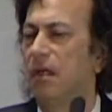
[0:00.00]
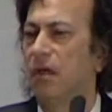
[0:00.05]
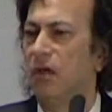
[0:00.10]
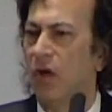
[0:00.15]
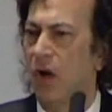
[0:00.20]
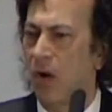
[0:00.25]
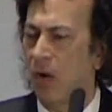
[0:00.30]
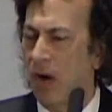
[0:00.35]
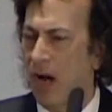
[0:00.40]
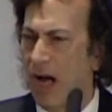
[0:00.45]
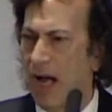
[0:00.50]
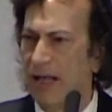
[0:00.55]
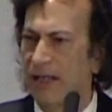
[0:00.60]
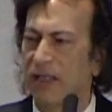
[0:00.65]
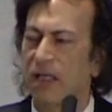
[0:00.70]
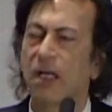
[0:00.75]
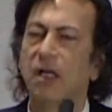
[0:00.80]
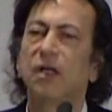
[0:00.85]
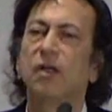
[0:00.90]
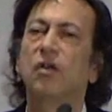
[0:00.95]

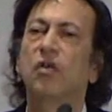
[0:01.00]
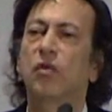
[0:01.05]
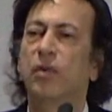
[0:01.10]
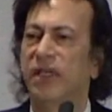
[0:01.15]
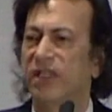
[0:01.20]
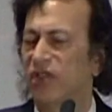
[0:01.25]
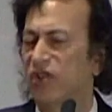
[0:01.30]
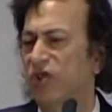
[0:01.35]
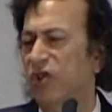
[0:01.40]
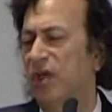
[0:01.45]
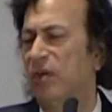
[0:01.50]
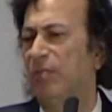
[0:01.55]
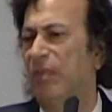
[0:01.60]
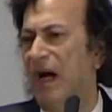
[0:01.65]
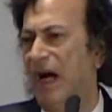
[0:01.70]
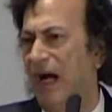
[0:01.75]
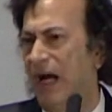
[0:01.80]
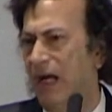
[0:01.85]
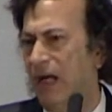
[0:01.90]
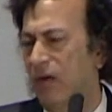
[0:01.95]
Johann Christian
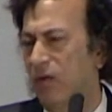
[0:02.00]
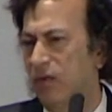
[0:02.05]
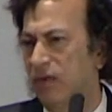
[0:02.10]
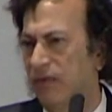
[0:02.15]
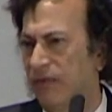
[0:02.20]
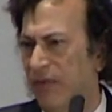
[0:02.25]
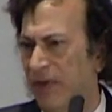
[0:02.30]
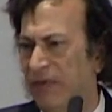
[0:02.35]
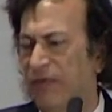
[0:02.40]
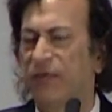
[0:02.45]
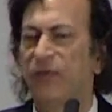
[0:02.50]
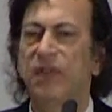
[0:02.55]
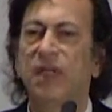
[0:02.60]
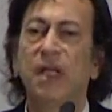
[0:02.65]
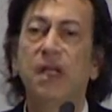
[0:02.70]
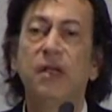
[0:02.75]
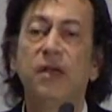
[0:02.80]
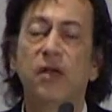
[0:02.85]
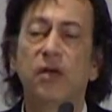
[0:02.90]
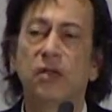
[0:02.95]
Bach, who was
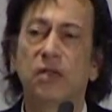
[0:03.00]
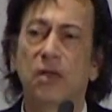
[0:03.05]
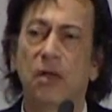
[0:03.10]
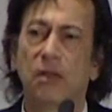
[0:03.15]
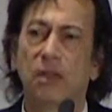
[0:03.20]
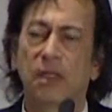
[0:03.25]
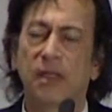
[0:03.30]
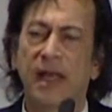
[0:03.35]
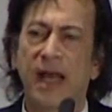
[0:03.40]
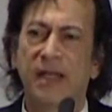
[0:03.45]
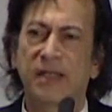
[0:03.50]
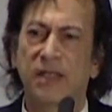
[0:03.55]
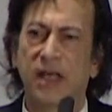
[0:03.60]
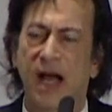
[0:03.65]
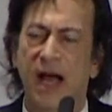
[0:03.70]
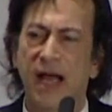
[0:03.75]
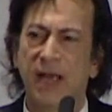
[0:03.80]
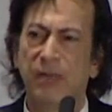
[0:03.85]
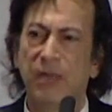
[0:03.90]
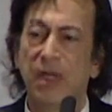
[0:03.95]
15 years old at that
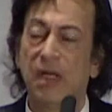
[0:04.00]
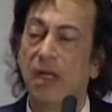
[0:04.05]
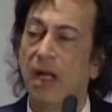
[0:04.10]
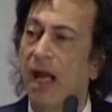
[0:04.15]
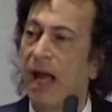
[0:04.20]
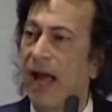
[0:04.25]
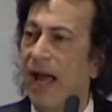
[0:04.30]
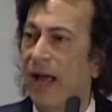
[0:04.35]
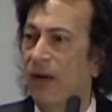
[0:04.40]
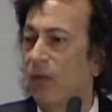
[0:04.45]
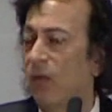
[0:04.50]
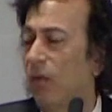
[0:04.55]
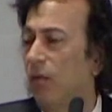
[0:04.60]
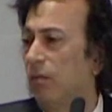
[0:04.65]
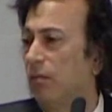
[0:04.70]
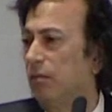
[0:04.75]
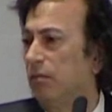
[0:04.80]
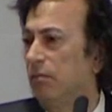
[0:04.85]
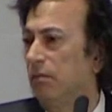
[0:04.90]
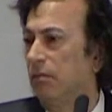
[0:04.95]
time, and
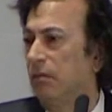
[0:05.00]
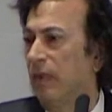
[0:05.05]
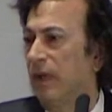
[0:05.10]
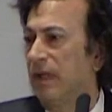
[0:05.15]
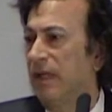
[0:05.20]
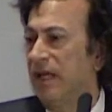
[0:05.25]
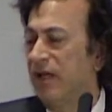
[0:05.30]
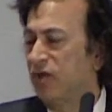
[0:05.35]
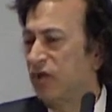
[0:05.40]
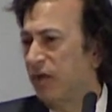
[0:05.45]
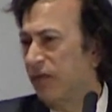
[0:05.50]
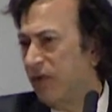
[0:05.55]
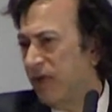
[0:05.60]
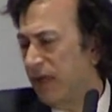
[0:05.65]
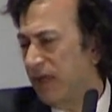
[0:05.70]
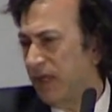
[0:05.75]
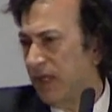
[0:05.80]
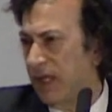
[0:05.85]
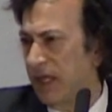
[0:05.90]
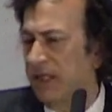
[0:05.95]
each of
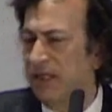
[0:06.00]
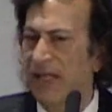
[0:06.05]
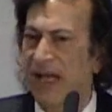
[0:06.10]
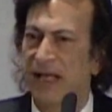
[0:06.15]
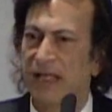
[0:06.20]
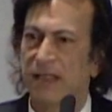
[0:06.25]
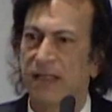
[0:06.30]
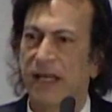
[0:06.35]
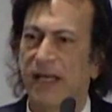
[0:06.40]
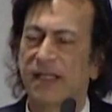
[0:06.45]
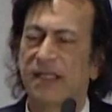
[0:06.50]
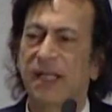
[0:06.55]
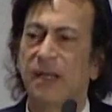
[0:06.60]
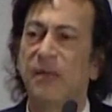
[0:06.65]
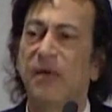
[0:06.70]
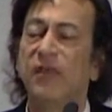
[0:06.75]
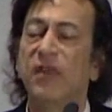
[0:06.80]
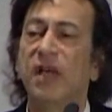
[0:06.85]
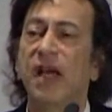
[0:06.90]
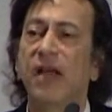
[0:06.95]
the kids had to take
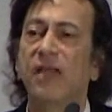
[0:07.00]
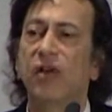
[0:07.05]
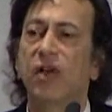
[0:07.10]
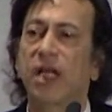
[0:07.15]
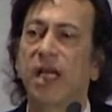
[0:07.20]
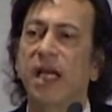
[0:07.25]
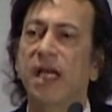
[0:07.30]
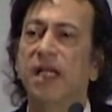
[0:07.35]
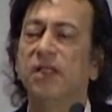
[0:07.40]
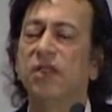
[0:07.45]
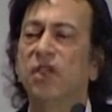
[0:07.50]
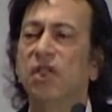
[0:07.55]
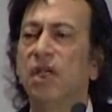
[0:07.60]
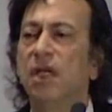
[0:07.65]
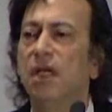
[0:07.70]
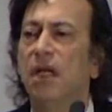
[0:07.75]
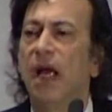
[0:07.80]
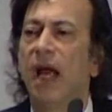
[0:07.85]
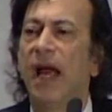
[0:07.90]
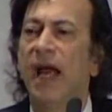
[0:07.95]
some of the other kids,
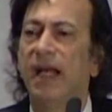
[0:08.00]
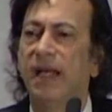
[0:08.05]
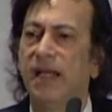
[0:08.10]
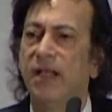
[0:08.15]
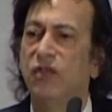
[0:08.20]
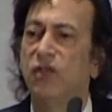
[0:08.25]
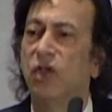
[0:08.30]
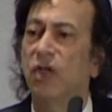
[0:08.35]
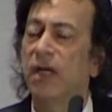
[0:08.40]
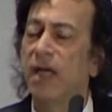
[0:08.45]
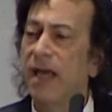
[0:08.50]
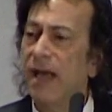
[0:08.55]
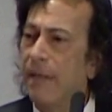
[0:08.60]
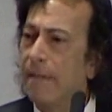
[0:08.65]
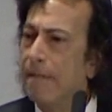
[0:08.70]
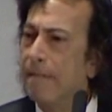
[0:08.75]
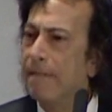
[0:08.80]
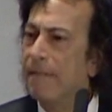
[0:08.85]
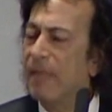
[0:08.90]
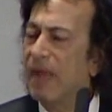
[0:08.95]
and he took
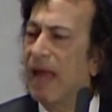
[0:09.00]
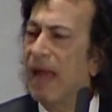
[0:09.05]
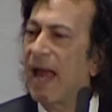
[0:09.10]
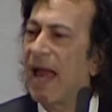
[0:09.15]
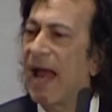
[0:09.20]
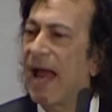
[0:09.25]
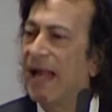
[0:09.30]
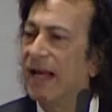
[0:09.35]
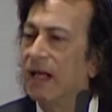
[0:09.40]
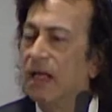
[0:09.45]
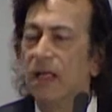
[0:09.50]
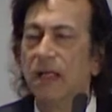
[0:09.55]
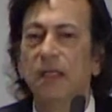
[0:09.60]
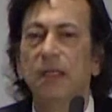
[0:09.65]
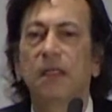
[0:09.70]
him, and